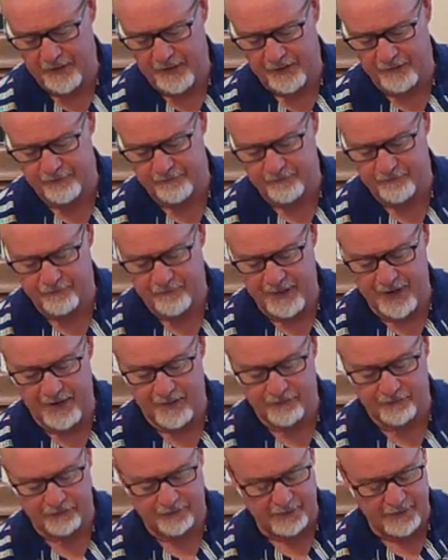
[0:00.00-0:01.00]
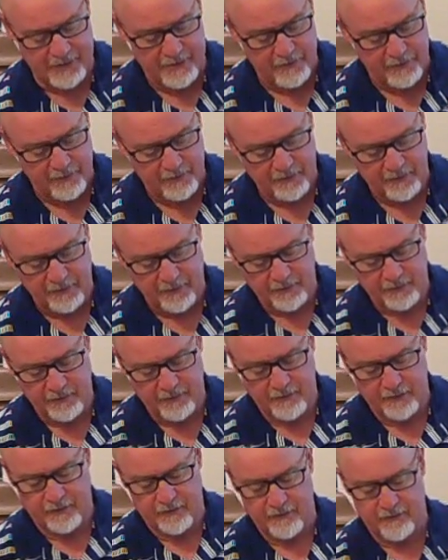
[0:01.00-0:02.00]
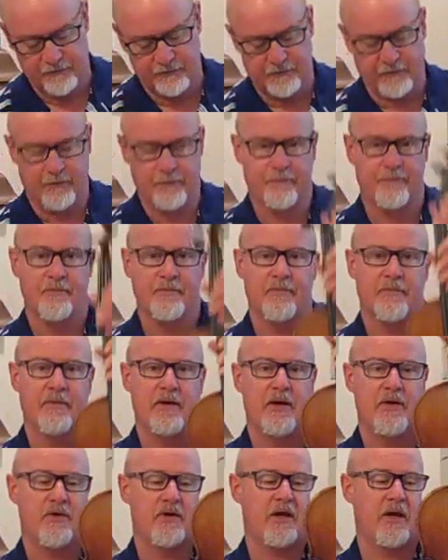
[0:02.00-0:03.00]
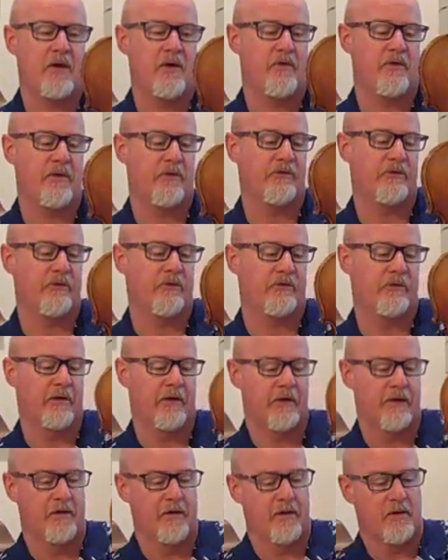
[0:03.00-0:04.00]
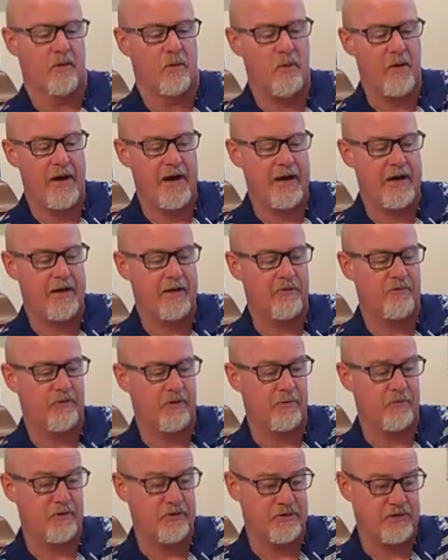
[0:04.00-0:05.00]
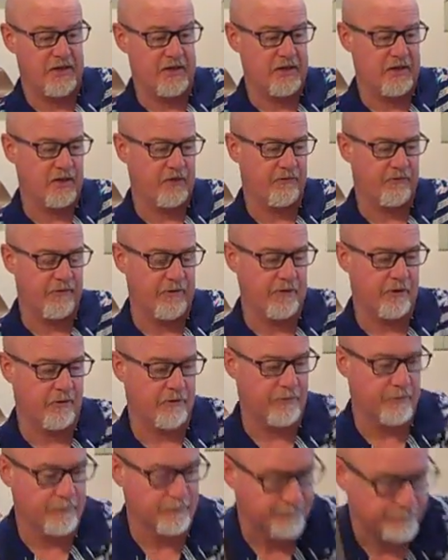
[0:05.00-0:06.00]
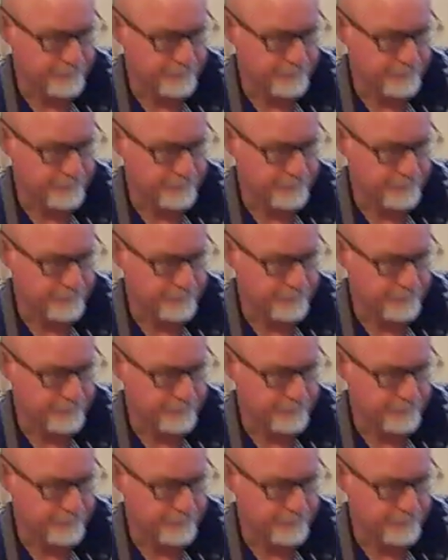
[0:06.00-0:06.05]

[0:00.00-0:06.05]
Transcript: that vastly. So here you go. This is Wayne from Virginia's fiddle